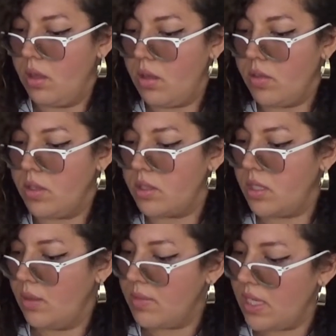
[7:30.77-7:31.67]
this
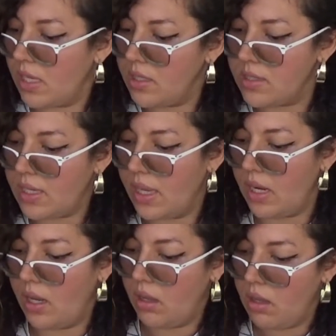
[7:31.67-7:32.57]
seems like it's
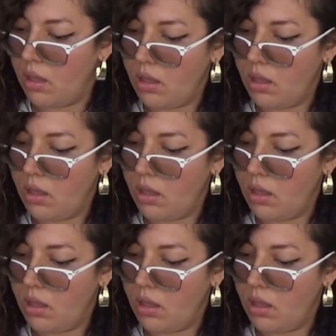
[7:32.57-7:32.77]
getting